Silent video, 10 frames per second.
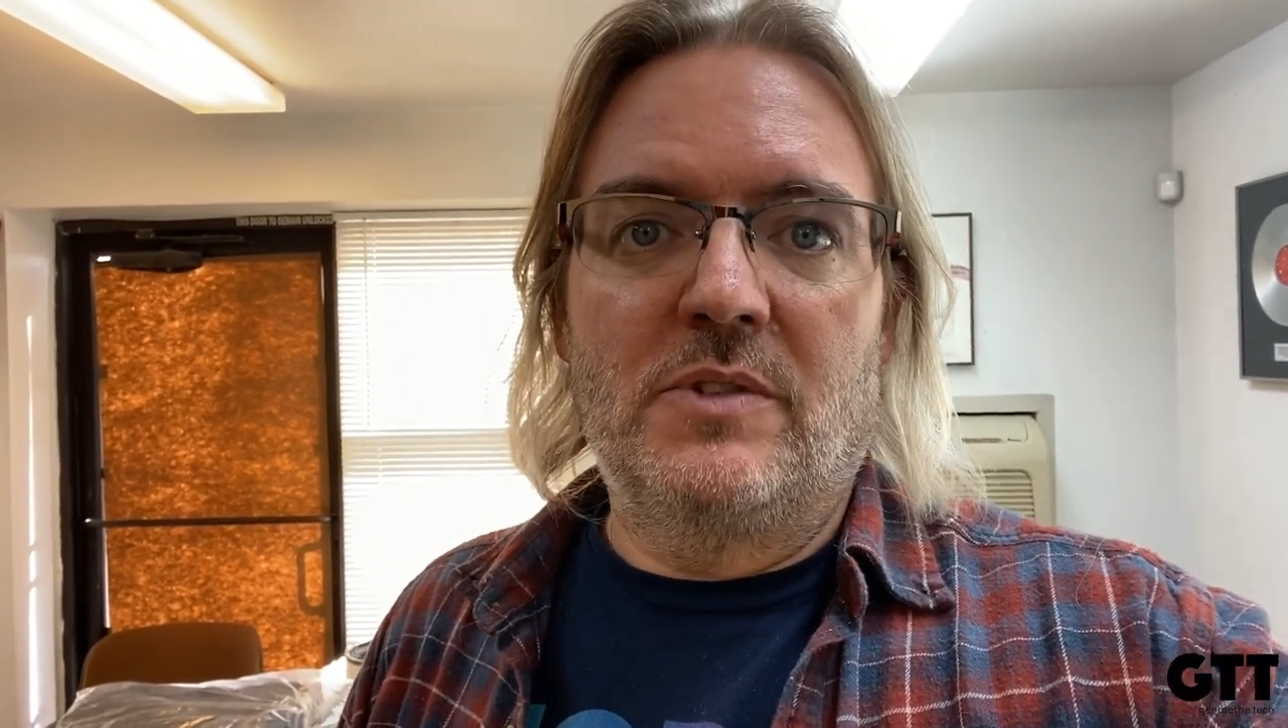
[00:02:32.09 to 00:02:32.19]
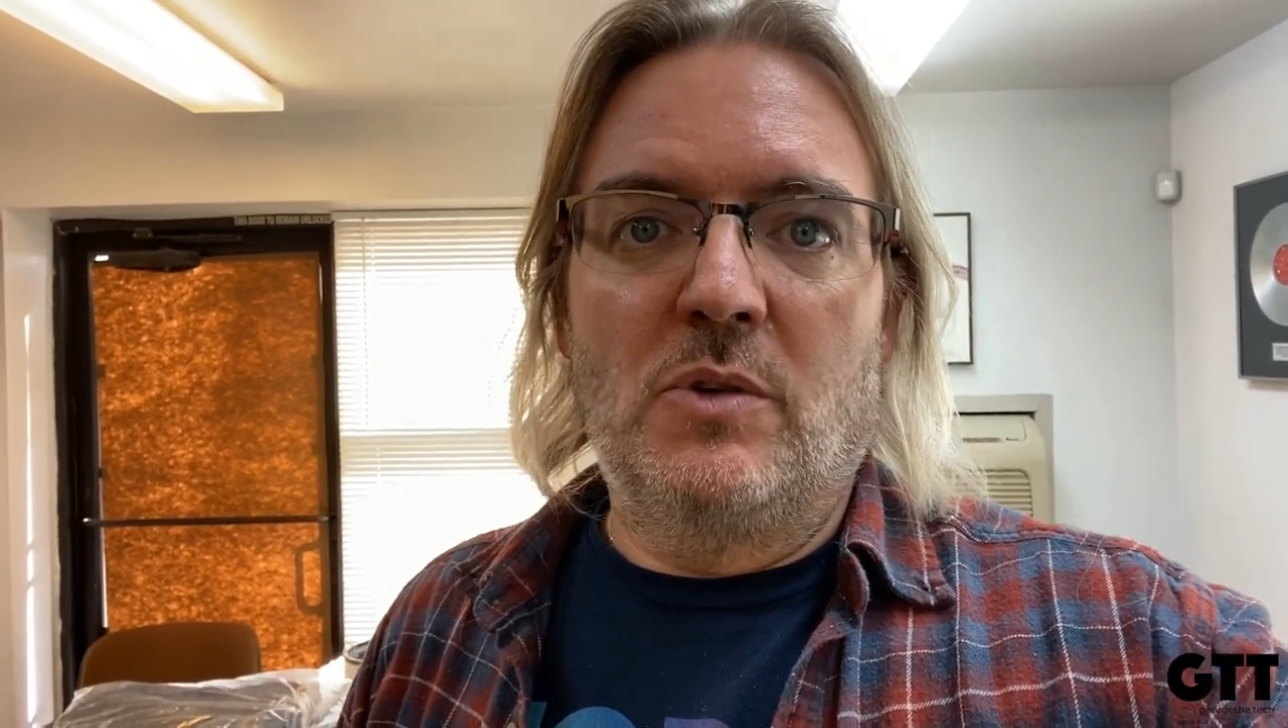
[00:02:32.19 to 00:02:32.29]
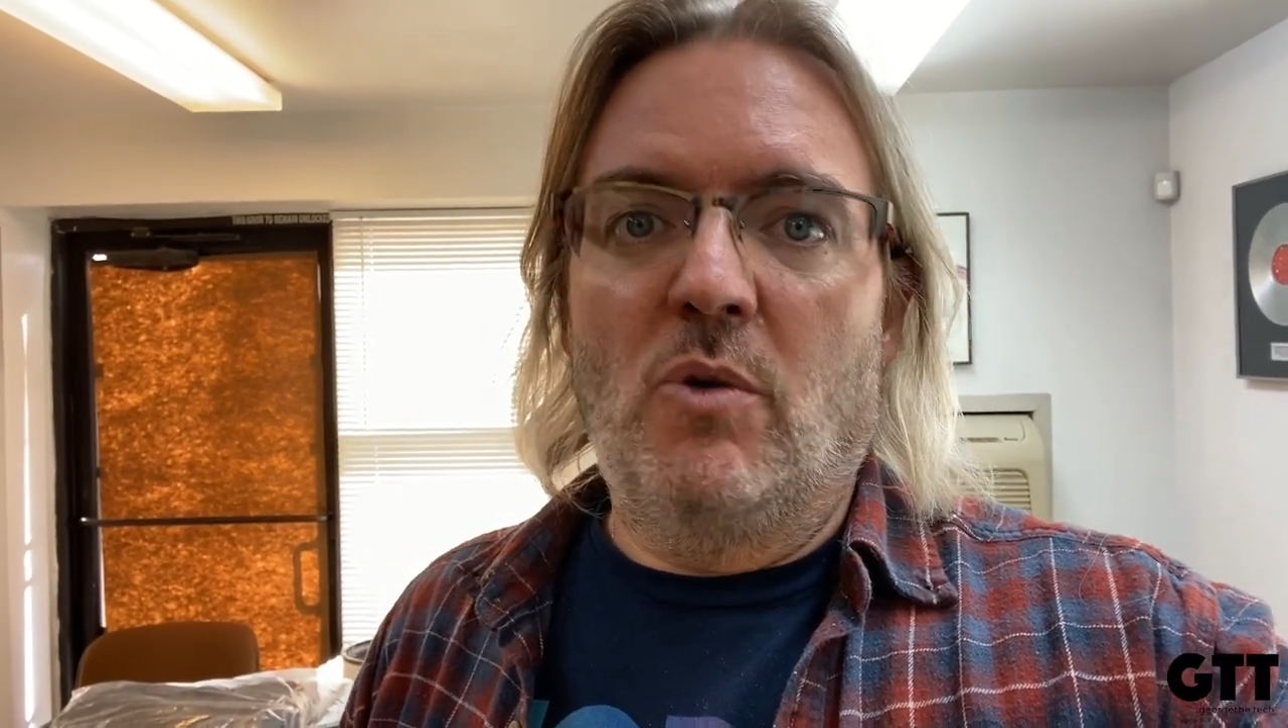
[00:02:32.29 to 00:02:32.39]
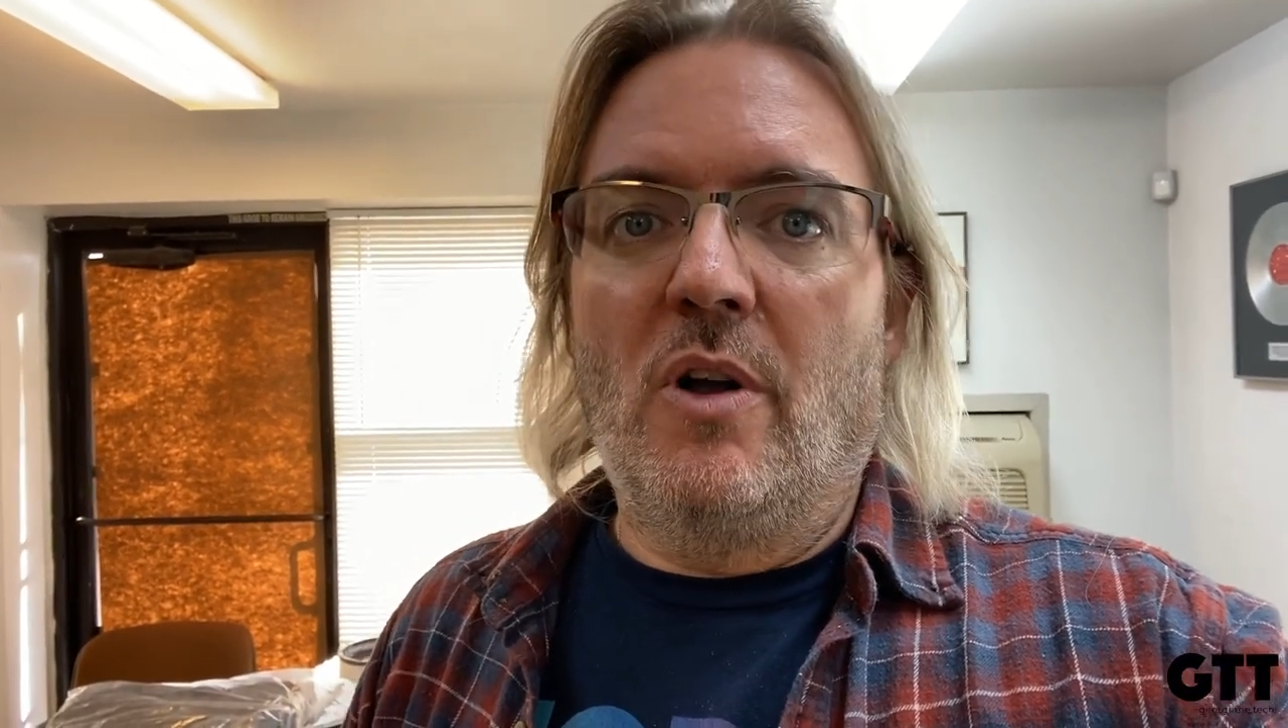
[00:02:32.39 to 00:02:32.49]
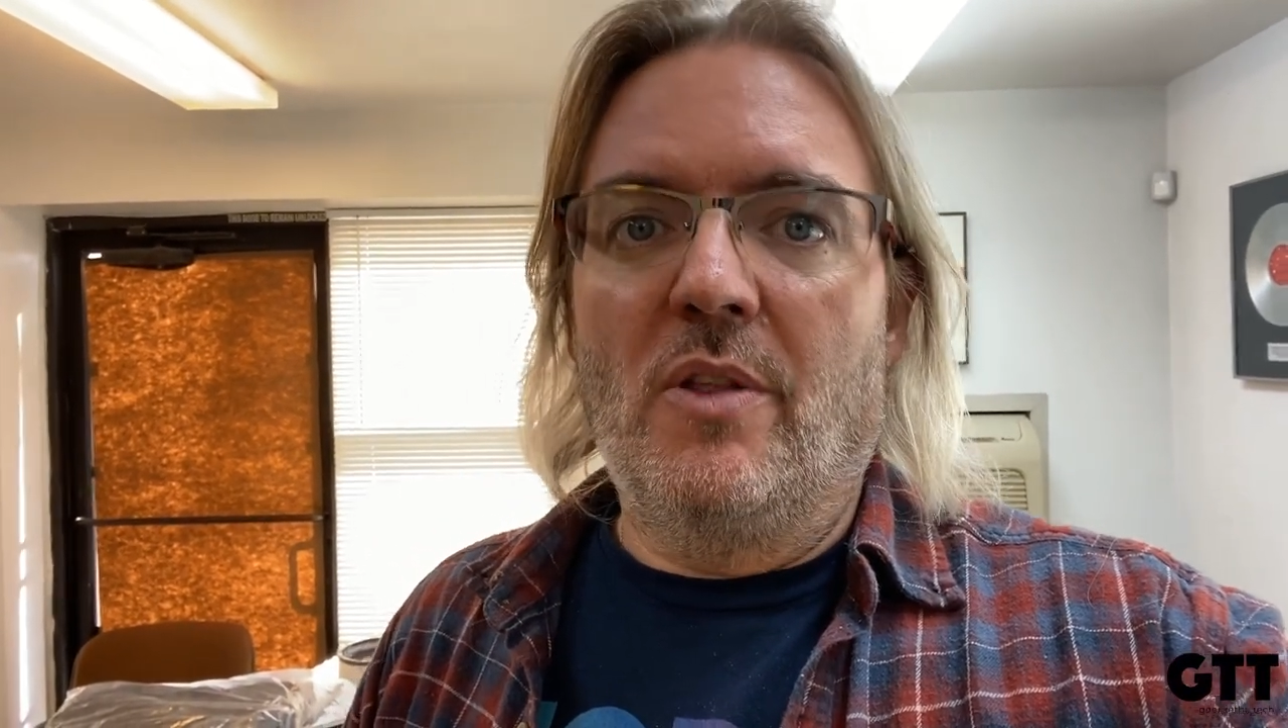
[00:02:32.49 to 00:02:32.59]

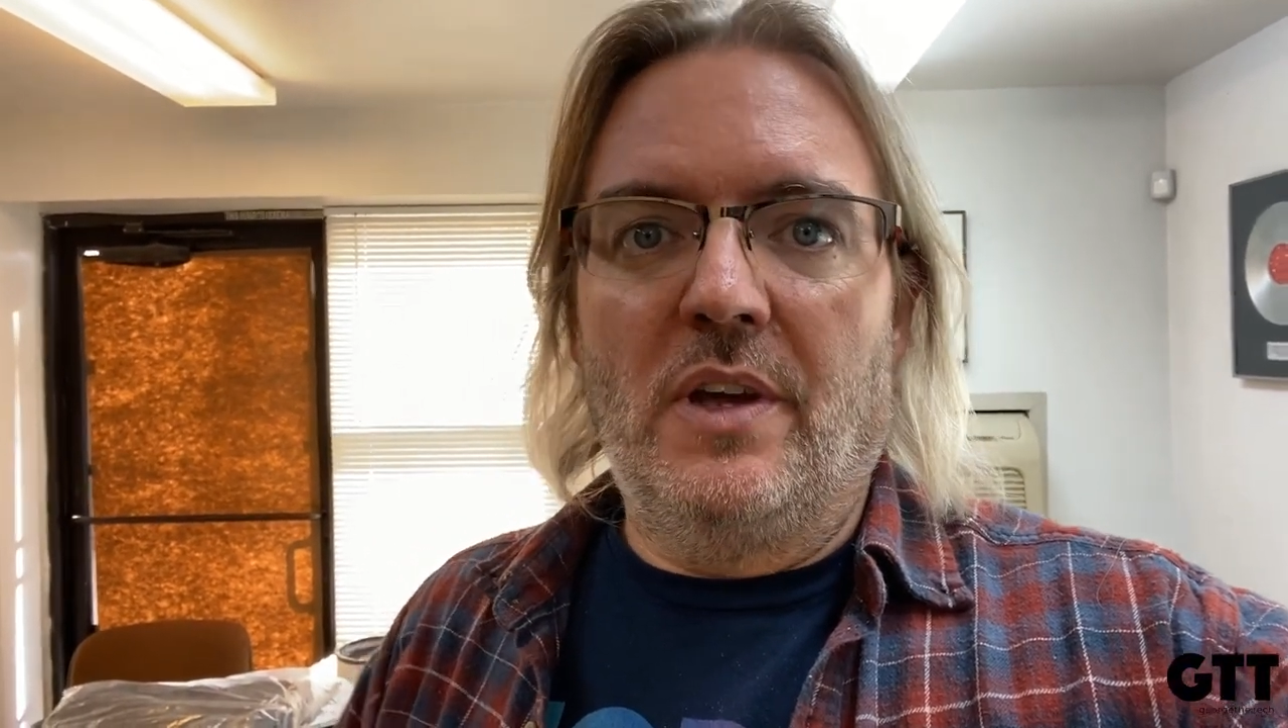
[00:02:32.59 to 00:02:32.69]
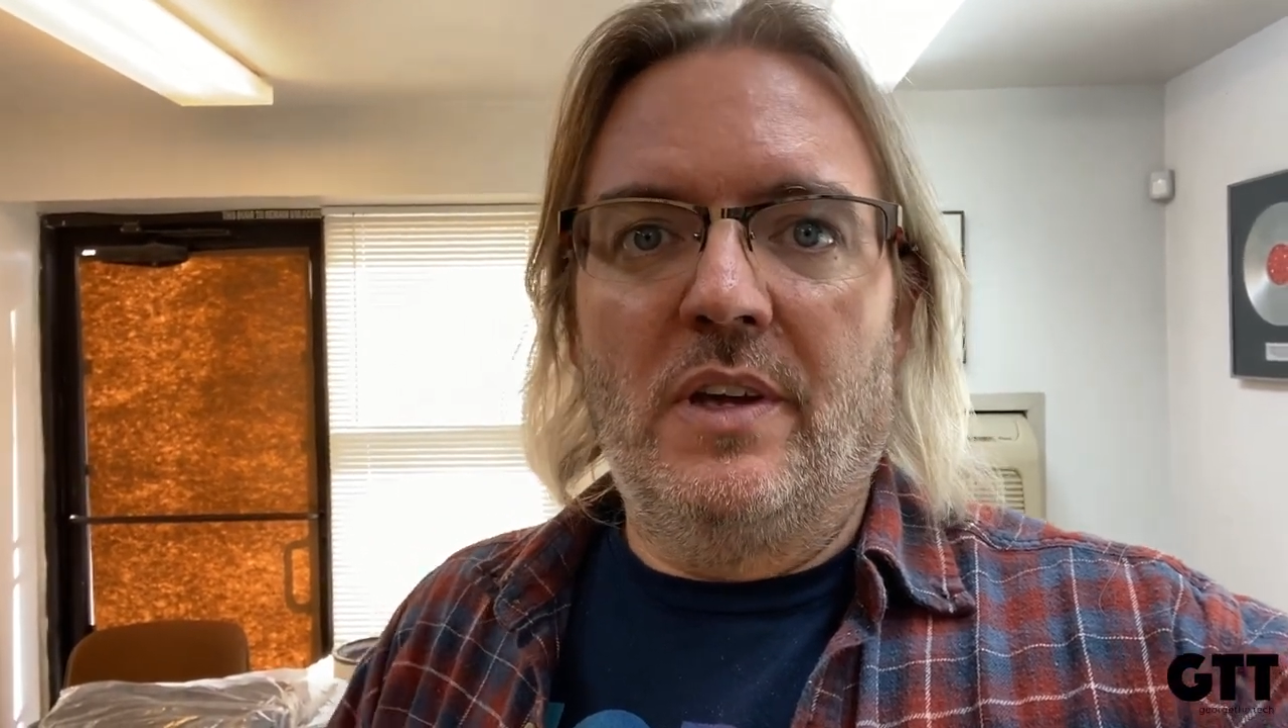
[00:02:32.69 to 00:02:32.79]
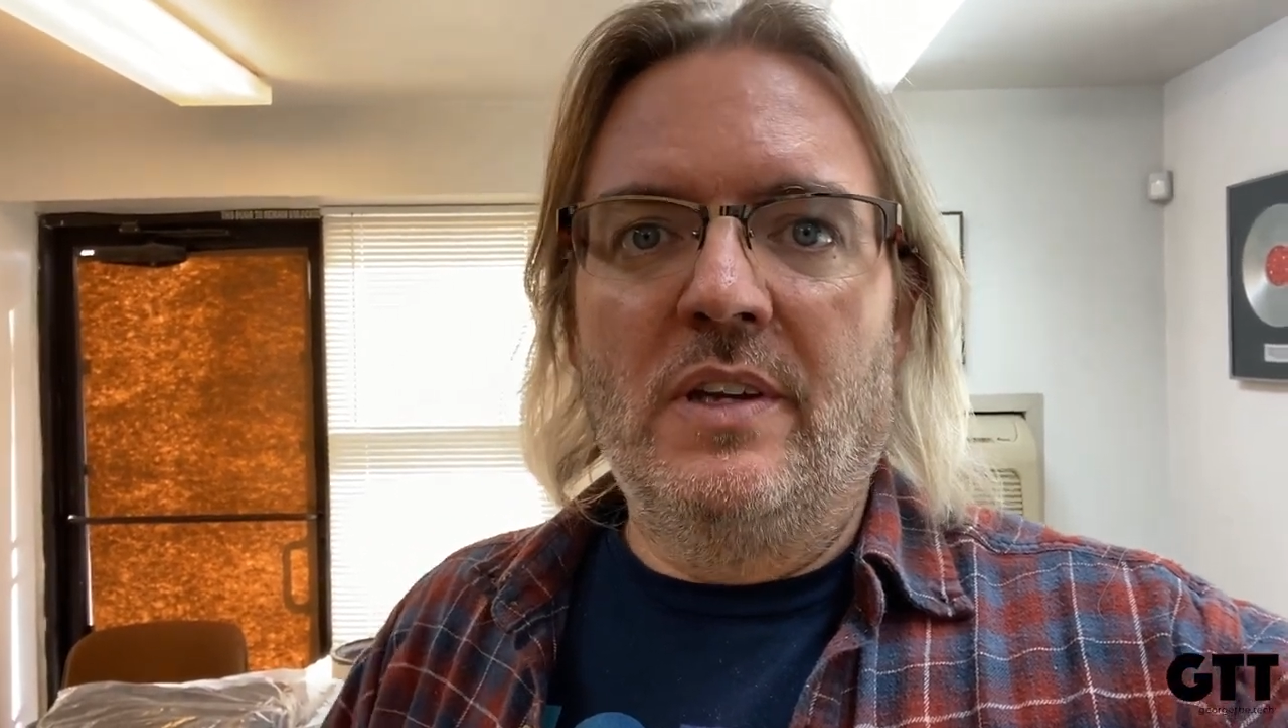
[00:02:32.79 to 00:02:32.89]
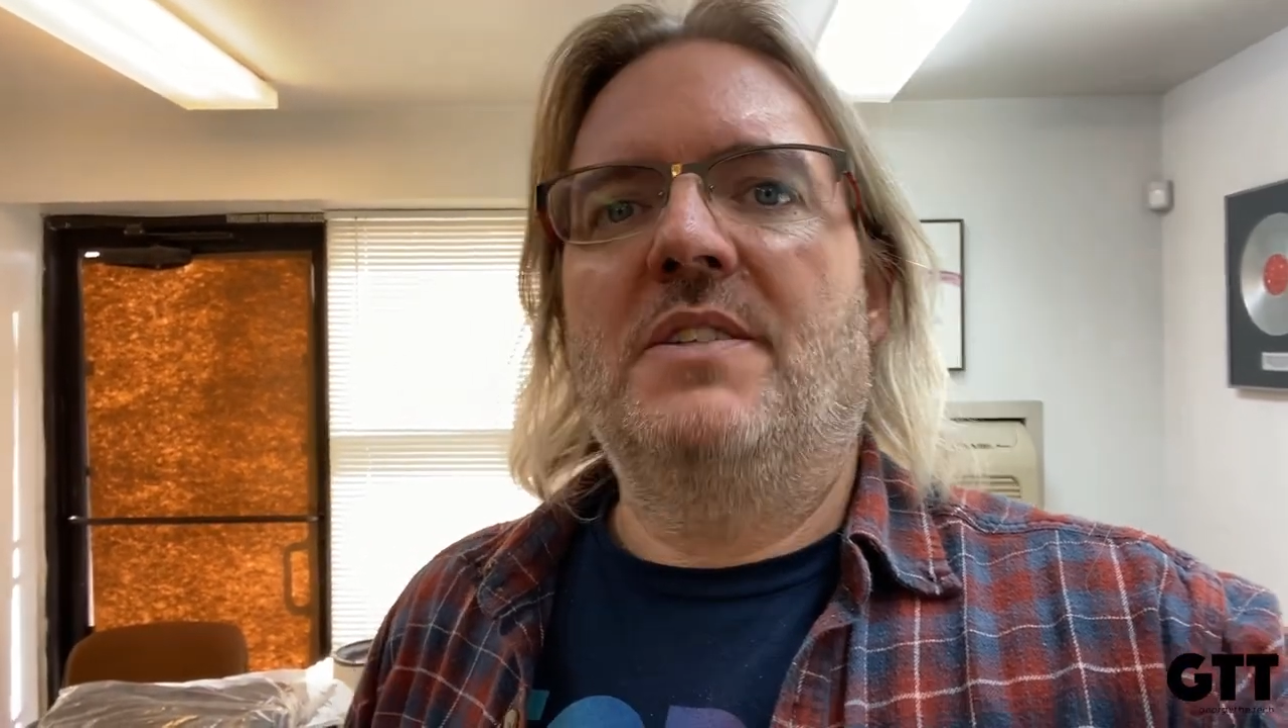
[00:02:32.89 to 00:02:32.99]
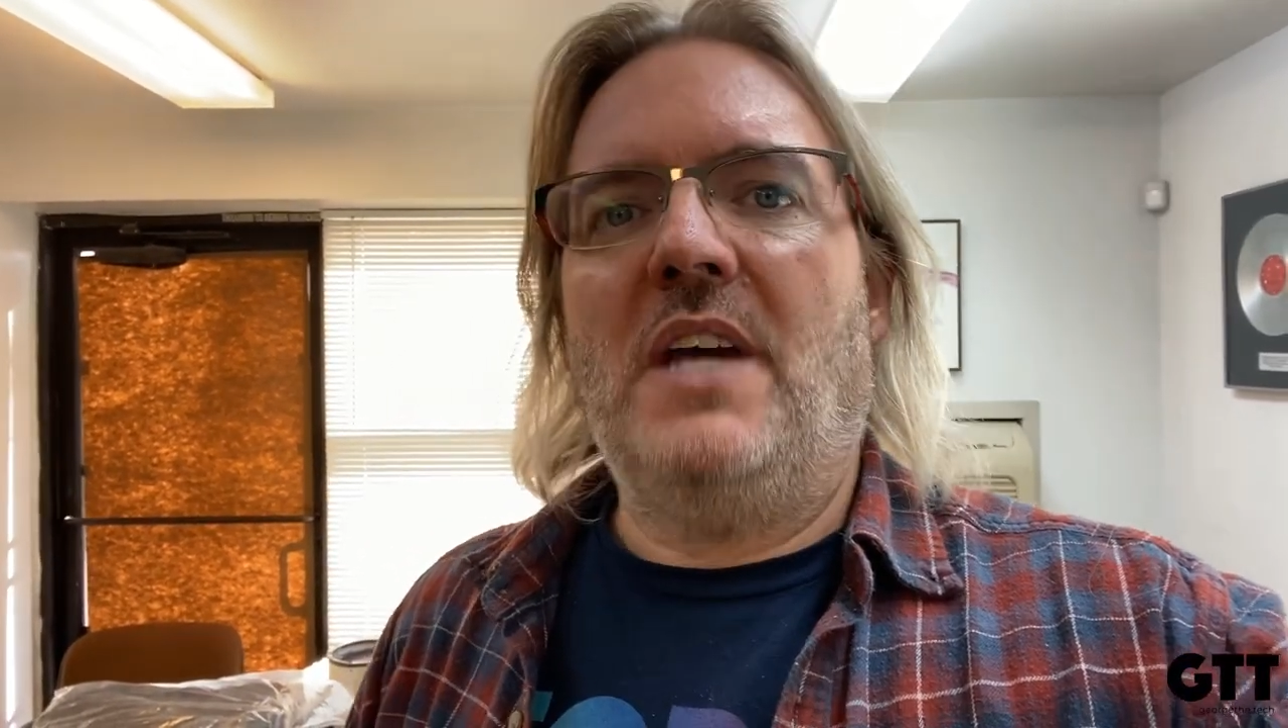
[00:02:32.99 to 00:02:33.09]
do all the